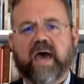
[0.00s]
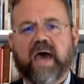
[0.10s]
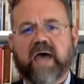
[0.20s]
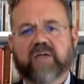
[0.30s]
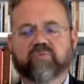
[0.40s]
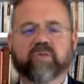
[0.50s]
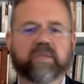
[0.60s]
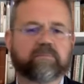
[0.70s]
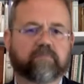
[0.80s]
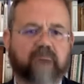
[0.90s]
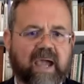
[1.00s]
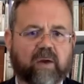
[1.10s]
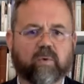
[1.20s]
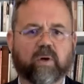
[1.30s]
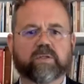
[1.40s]
as really
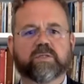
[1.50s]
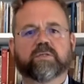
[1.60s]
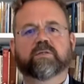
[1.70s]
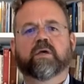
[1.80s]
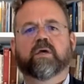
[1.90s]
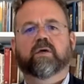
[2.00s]
backwards,